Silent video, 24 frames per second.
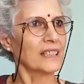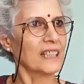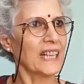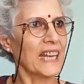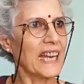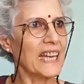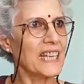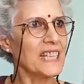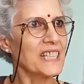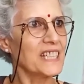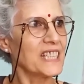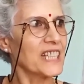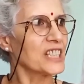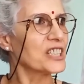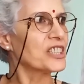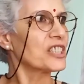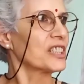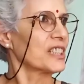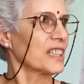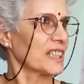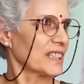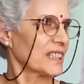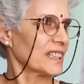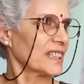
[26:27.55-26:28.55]
the
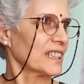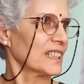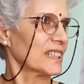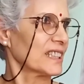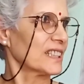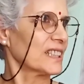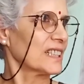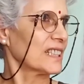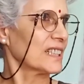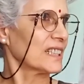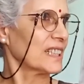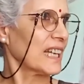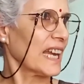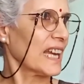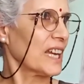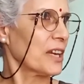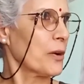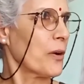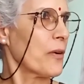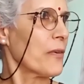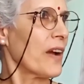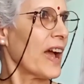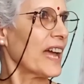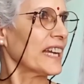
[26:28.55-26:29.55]
indigenous is Tengu.
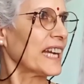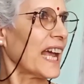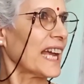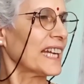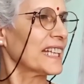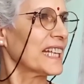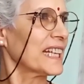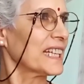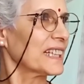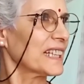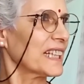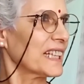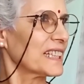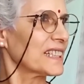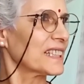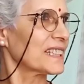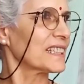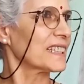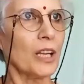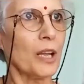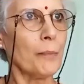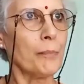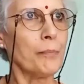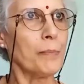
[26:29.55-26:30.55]
And I think
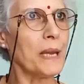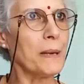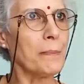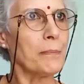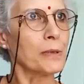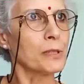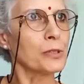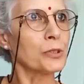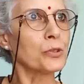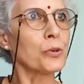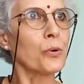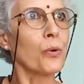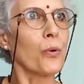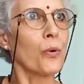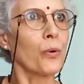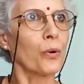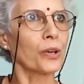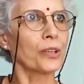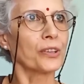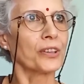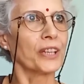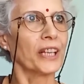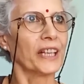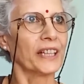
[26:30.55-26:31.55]
there's people
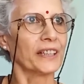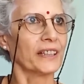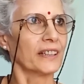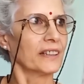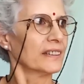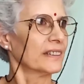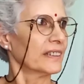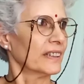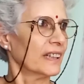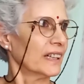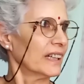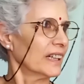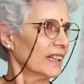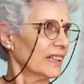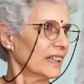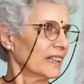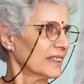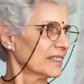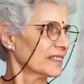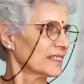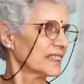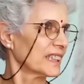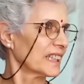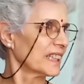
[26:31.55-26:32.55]
talk than
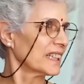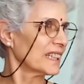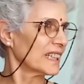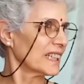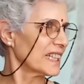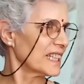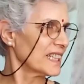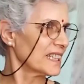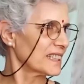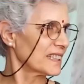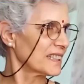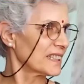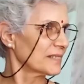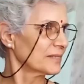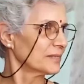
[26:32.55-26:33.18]
Sinhalese,